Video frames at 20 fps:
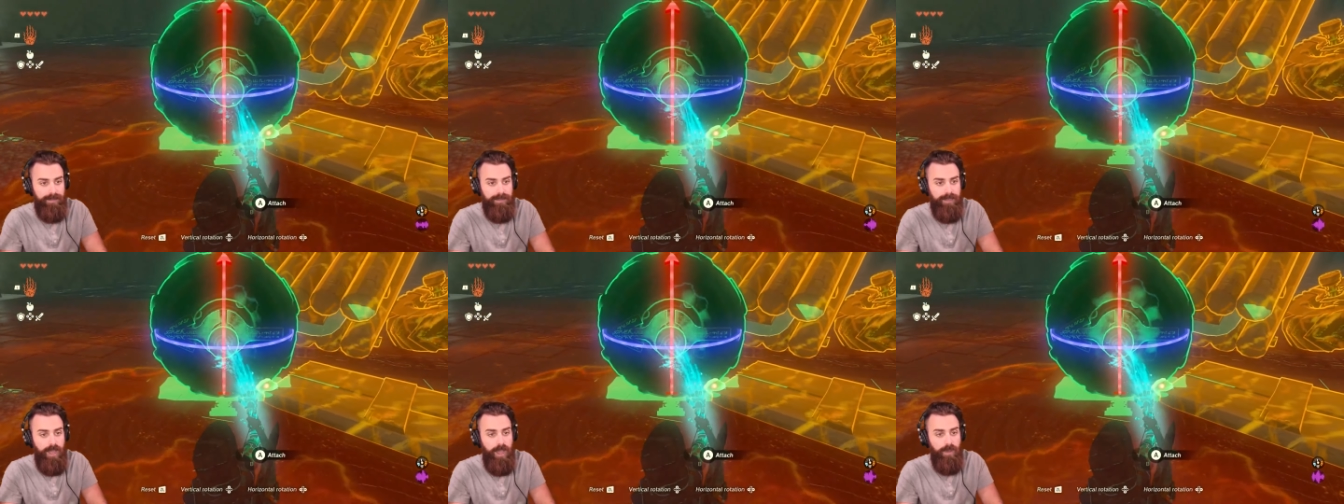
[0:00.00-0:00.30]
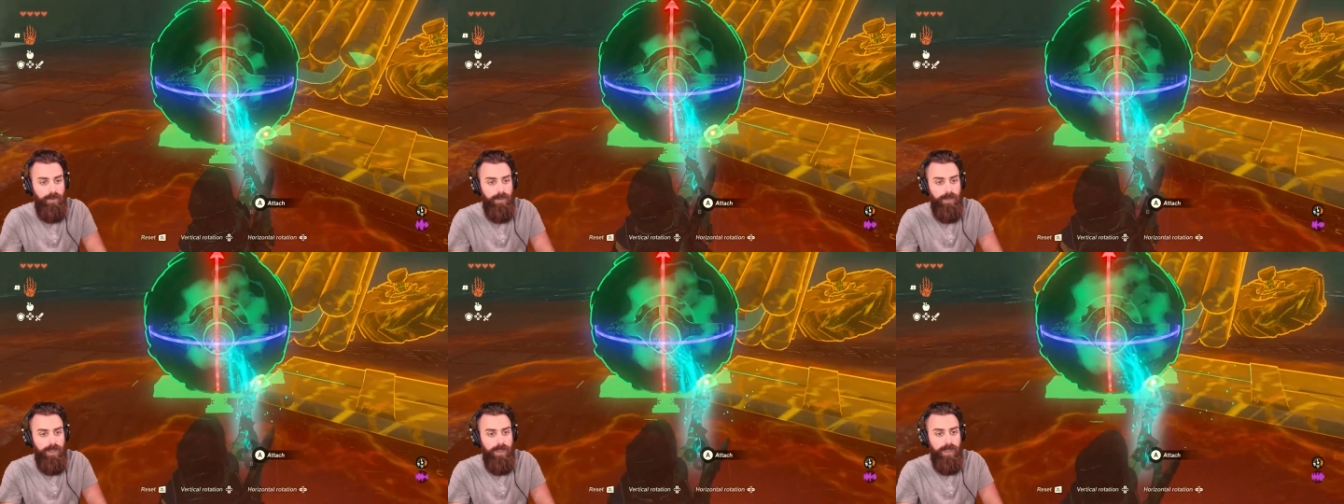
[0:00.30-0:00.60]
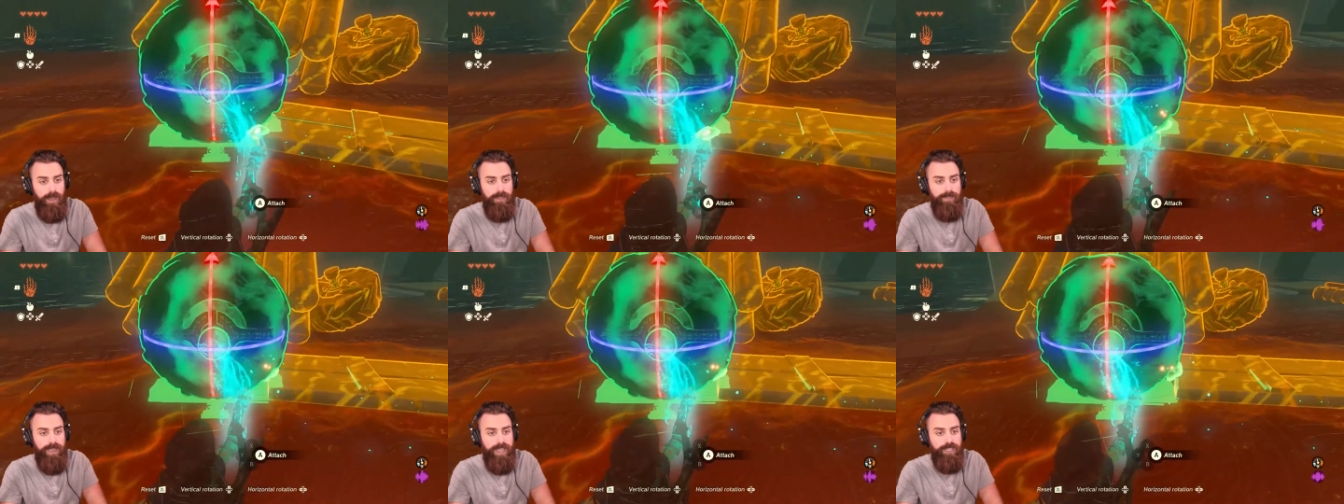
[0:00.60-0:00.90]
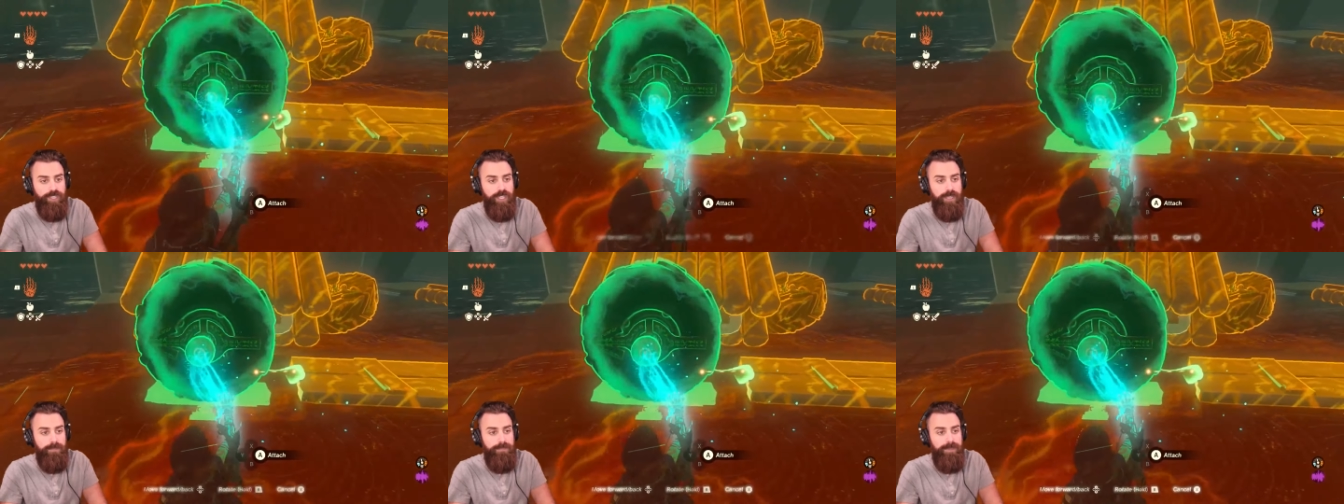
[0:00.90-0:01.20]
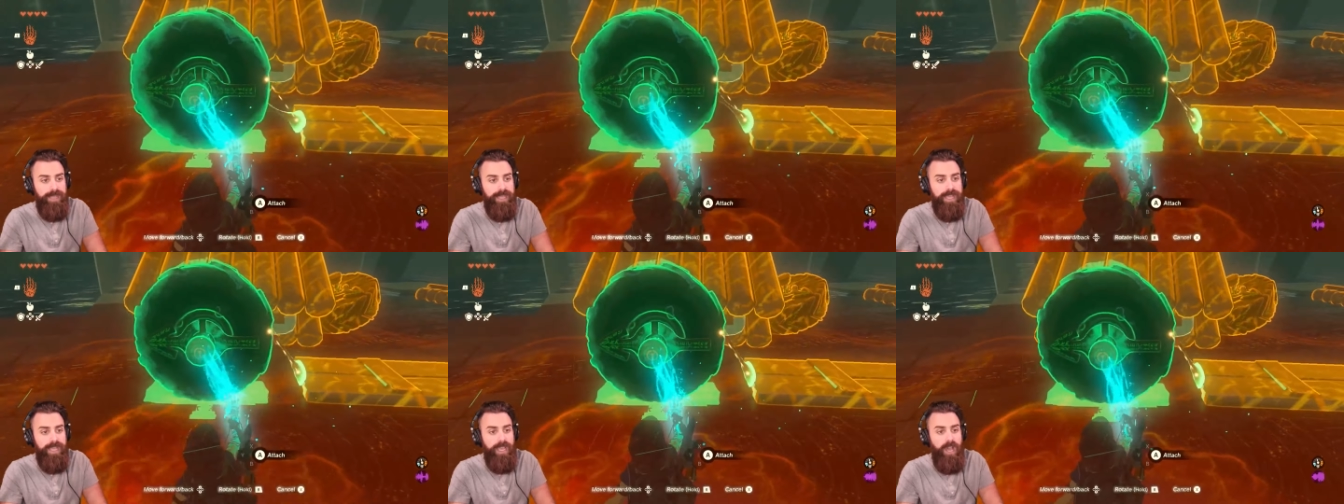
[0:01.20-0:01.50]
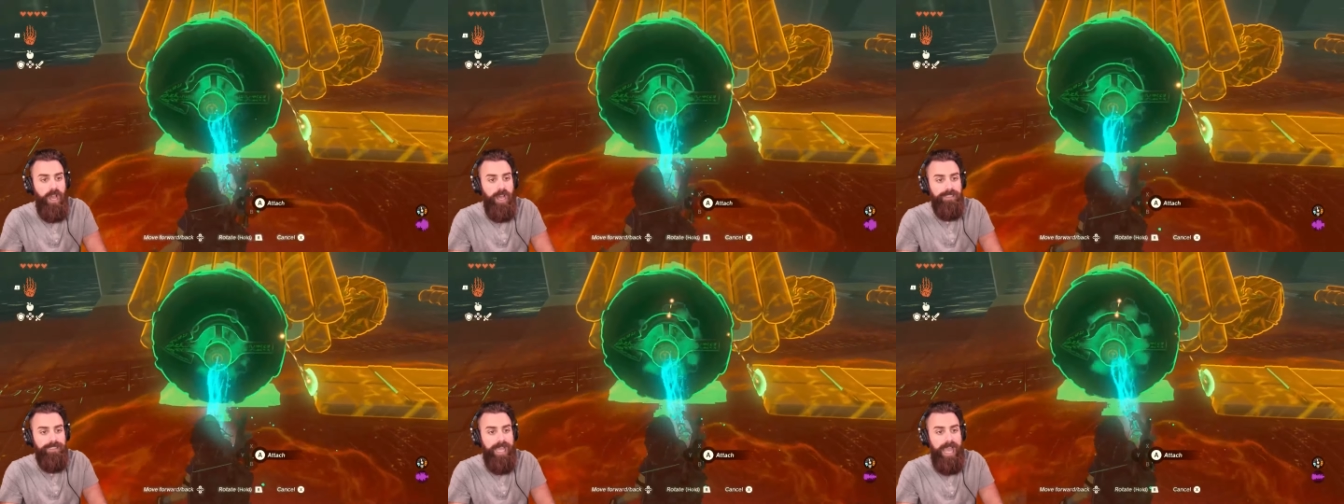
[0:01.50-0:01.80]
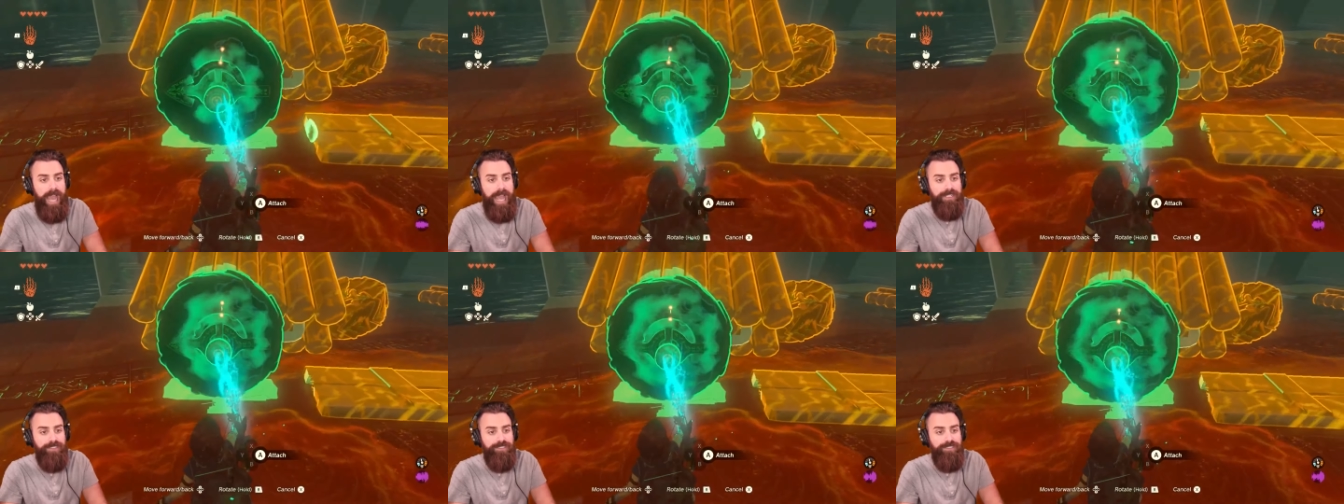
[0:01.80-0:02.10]
No, they should be
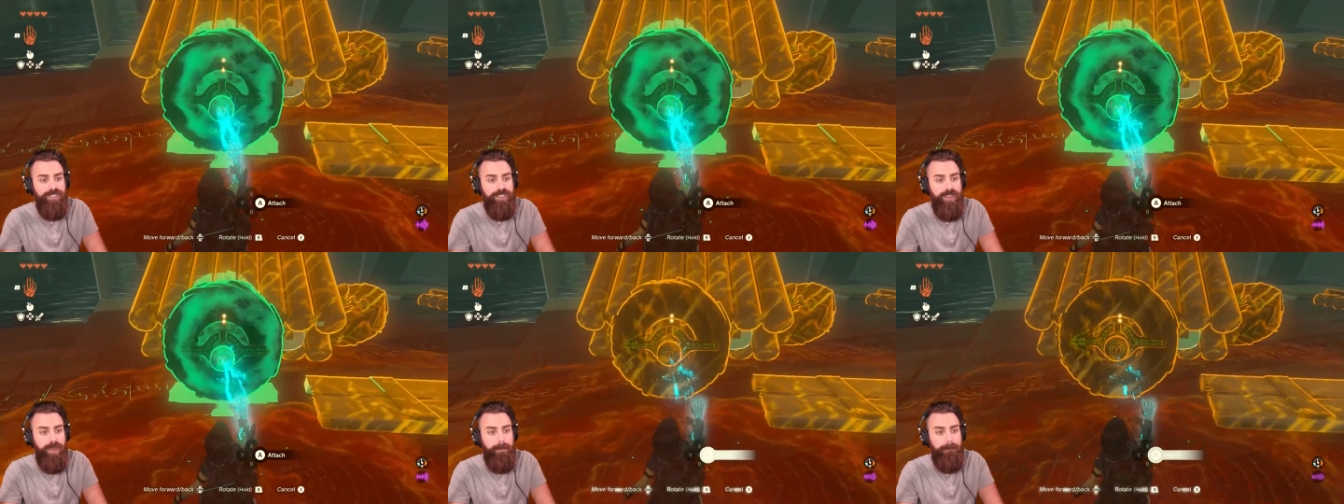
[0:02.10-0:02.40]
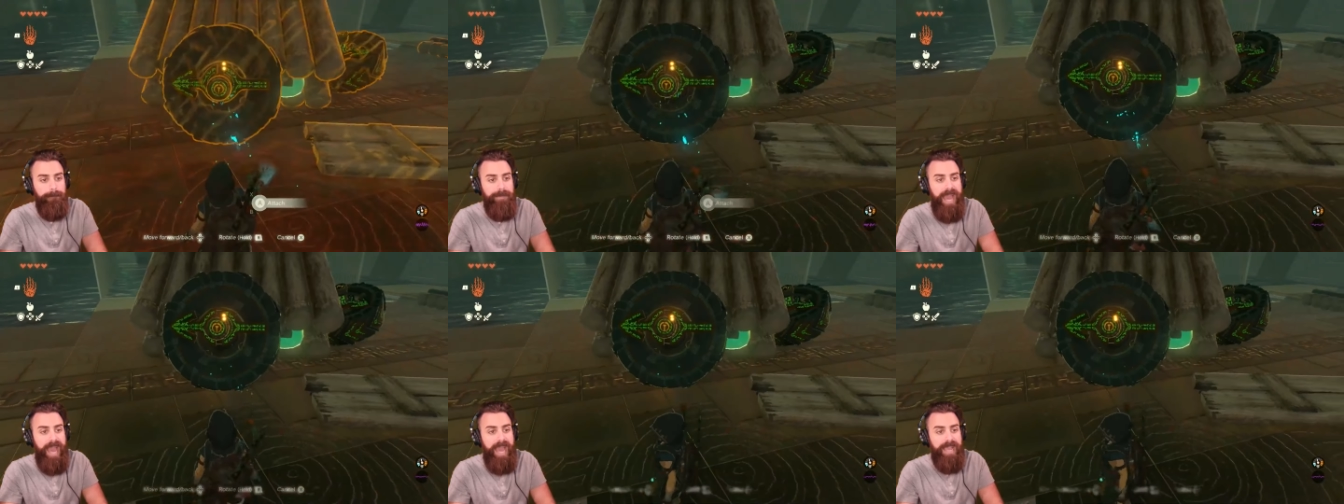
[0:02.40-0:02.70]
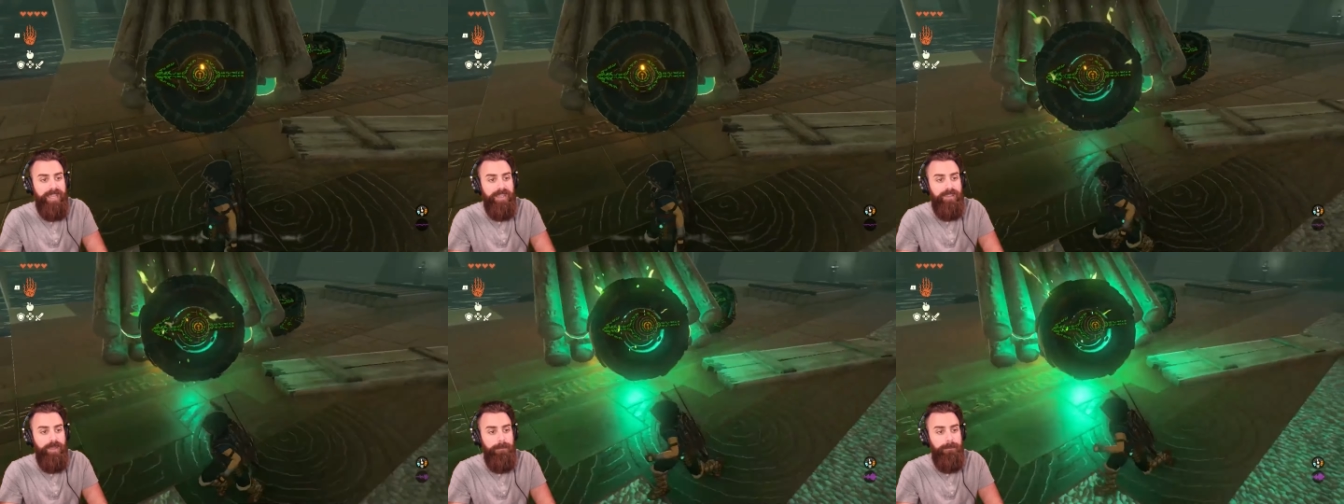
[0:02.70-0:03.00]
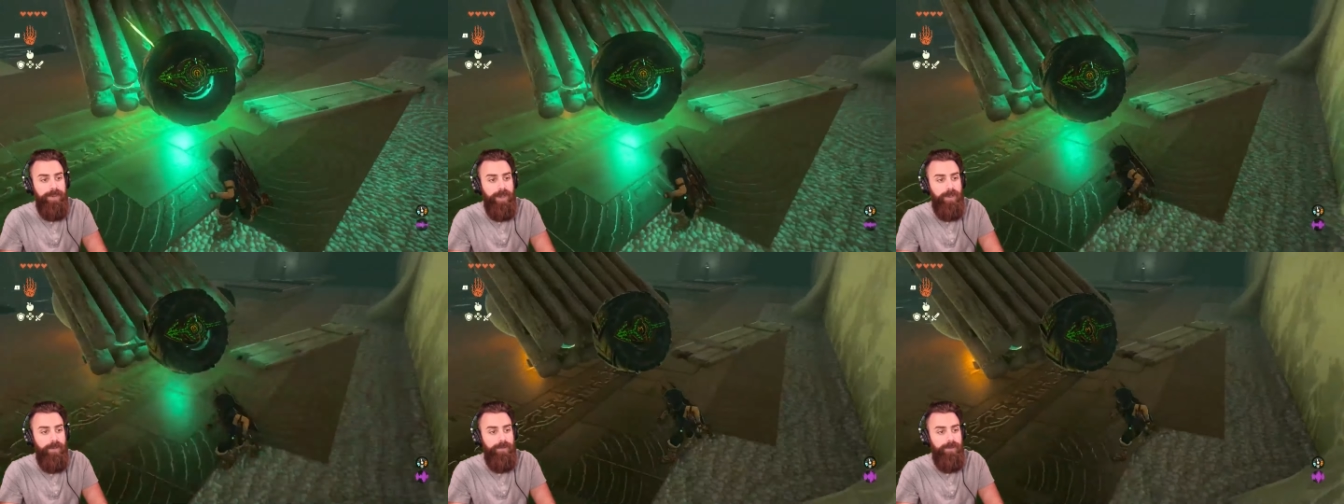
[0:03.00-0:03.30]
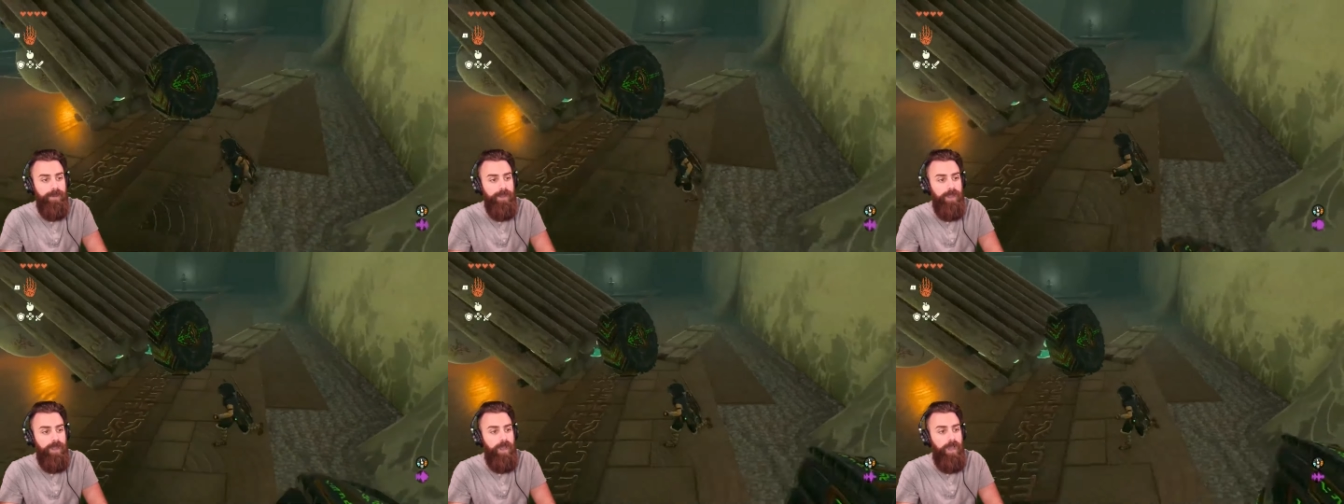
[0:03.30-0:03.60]
attached to the back of the boat